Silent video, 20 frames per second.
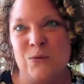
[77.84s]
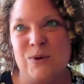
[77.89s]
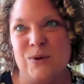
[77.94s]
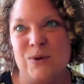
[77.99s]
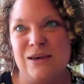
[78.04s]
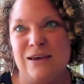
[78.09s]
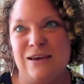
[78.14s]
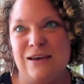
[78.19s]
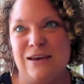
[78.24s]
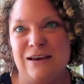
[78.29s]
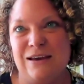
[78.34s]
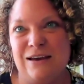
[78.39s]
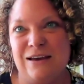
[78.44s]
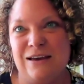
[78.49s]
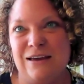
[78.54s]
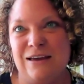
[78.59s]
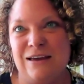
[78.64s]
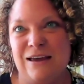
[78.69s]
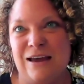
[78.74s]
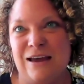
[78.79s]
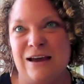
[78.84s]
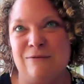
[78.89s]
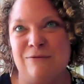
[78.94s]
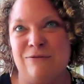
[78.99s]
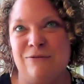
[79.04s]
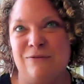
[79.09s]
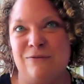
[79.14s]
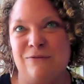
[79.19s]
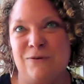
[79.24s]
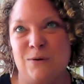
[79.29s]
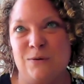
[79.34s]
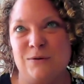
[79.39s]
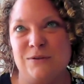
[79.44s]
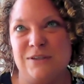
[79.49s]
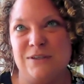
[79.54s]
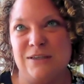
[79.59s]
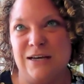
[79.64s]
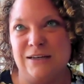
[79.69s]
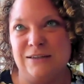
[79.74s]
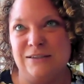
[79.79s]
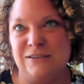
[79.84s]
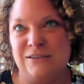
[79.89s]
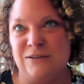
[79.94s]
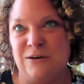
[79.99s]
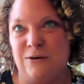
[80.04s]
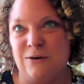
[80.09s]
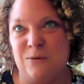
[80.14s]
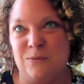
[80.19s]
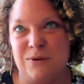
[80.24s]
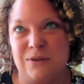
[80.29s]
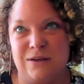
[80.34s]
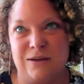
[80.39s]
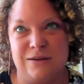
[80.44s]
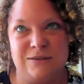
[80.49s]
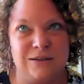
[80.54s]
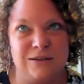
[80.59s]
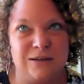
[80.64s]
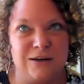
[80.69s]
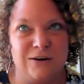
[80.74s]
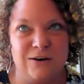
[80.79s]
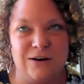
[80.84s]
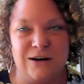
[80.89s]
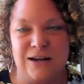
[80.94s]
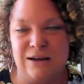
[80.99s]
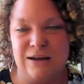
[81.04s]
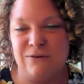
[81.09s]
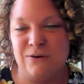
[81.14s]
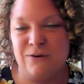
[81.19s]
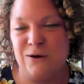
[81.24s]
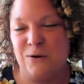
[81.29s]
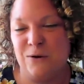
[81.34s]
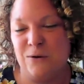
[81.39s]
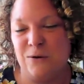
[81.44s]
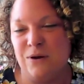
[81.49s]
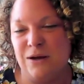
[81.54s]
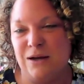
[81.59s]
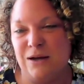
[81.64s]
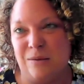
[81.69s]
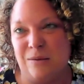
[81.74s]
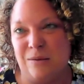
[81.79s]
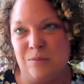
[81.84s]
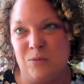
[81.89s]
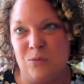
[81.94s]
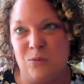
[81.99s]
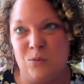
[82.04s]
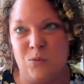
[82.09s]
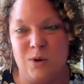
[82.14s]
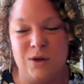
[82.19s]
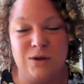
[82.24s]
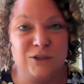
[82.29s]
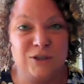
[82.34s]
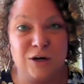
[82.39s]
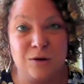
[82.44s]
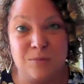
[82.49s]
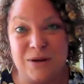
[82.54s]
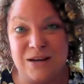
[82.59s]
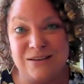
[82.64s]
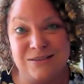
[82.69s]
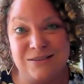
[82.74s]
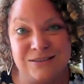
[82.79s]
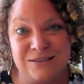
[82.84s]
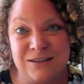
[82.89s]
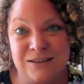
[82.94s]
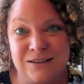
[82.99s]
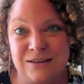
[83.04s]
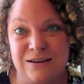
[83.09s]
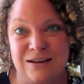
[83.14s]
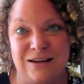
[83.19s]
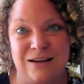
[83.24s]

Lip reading: we have folks that started with us a year and a half ago, wheelchair based.